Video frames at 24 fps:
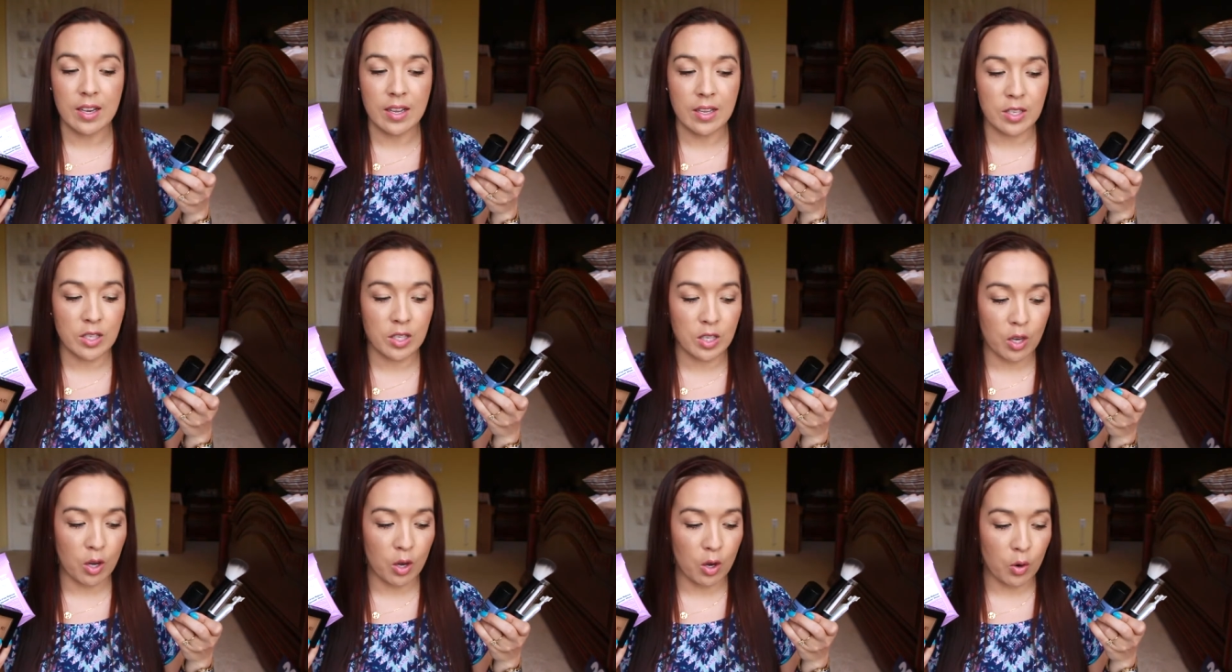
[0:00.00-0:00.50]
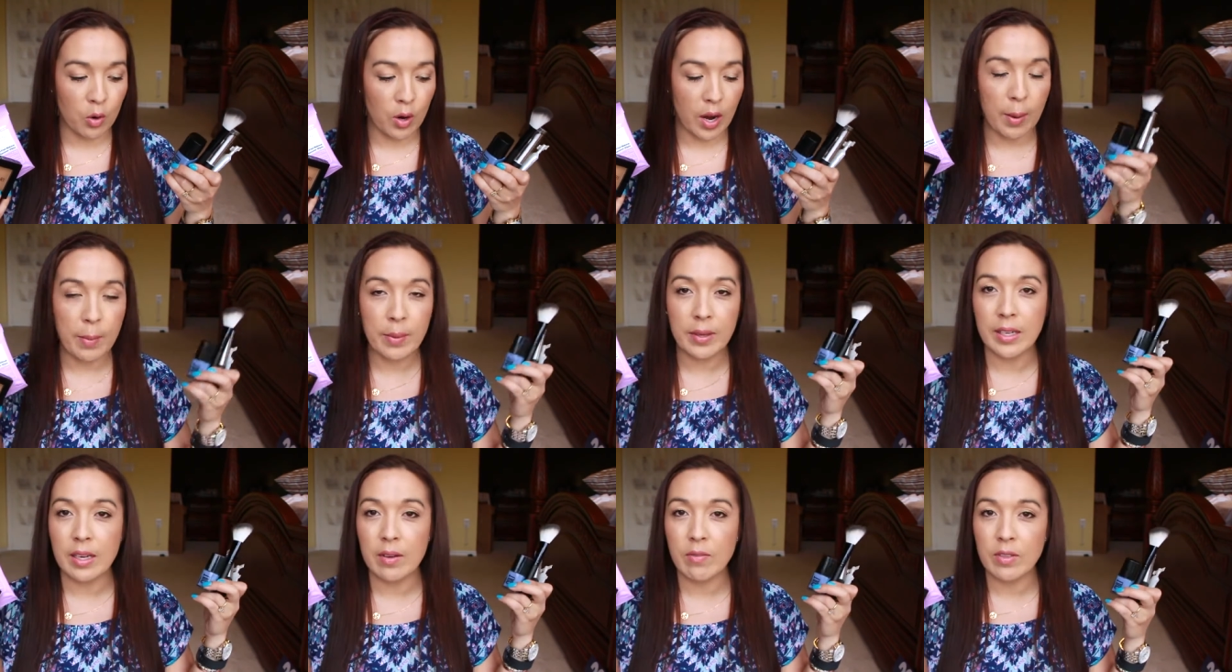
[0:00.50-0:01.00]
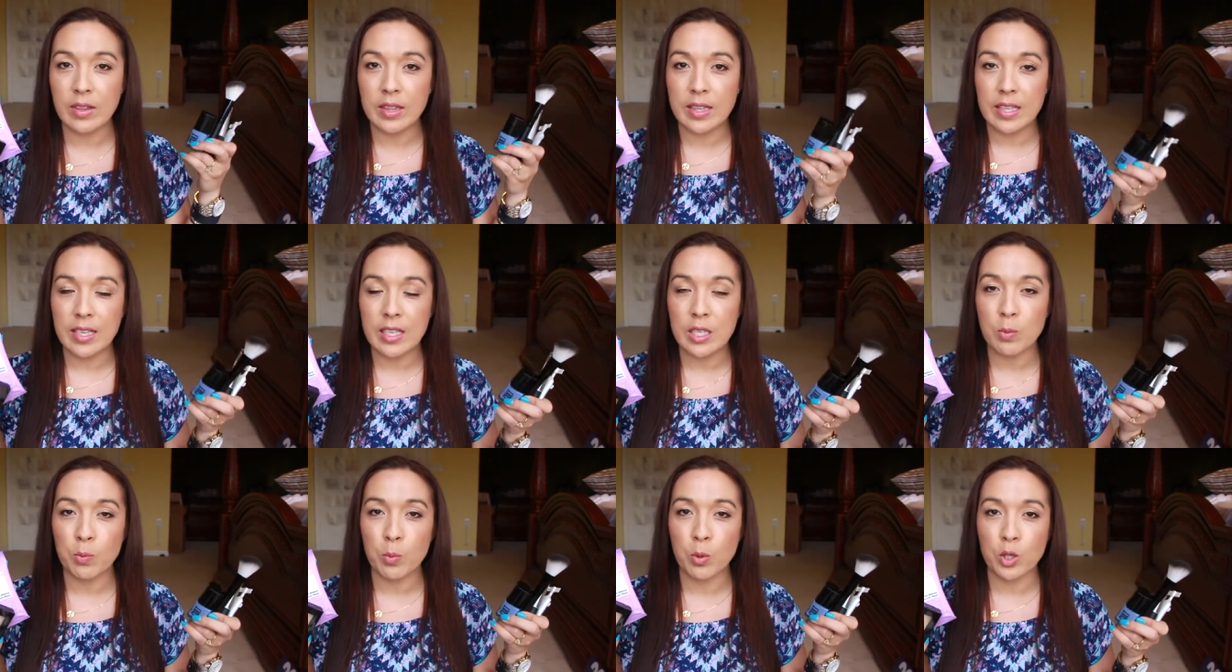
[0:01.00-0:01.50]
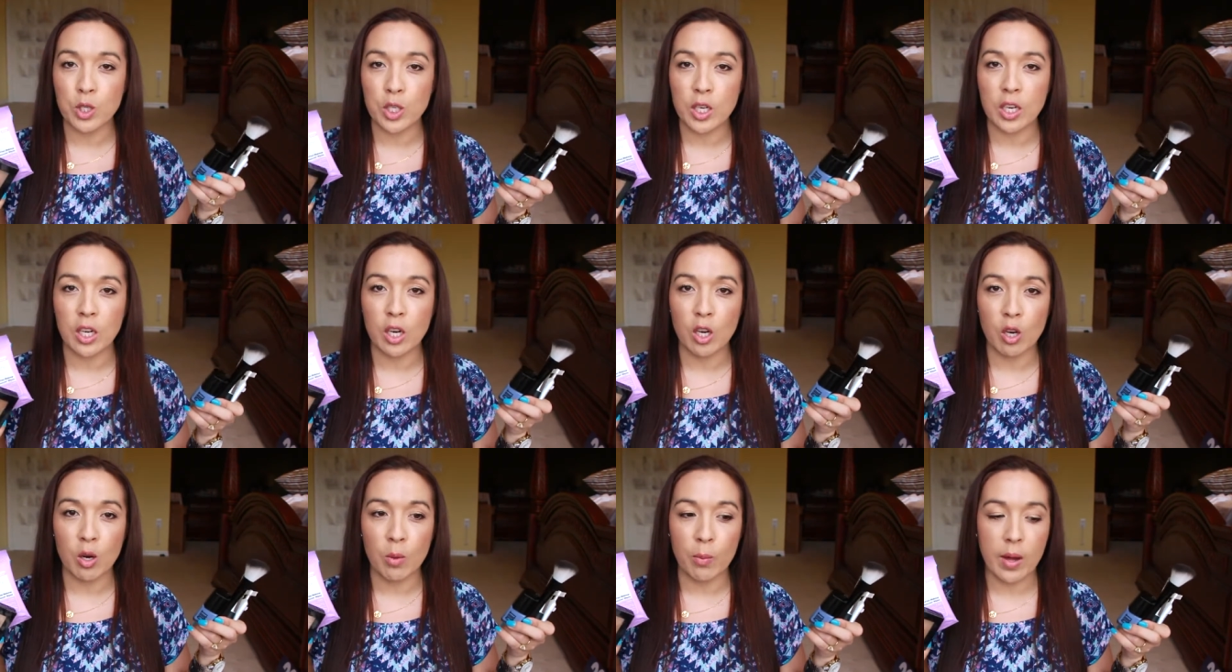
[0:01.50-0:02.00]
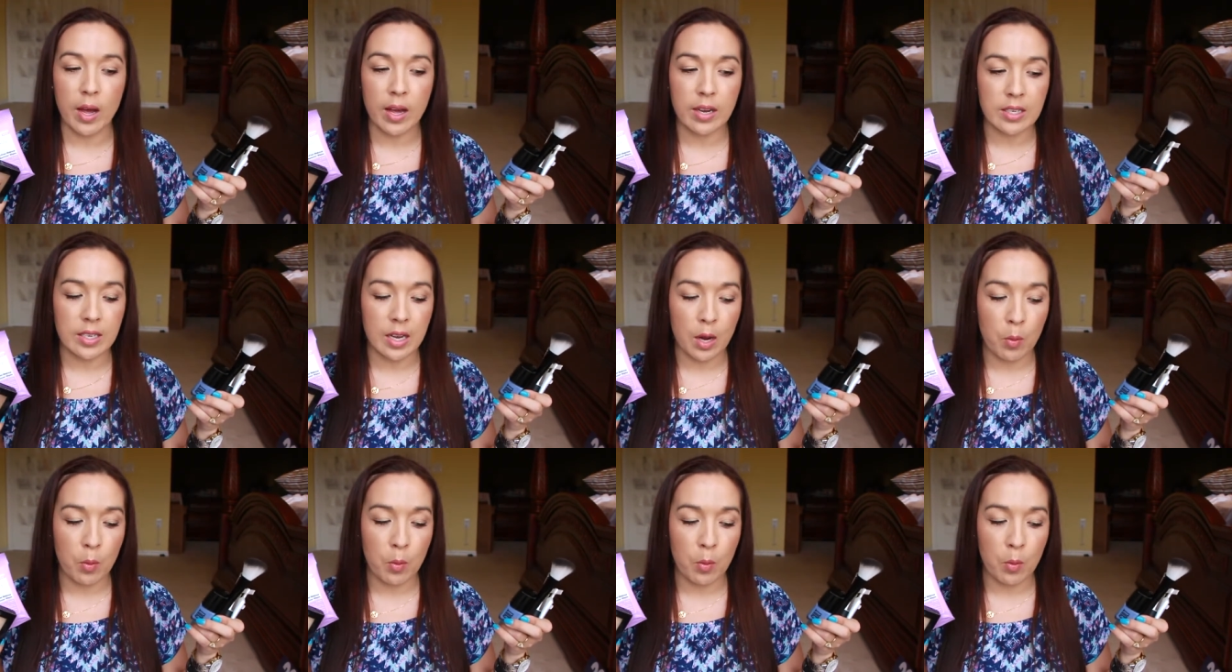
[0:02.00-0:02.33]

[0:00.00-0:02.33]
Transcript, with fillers: So I believe this particular box,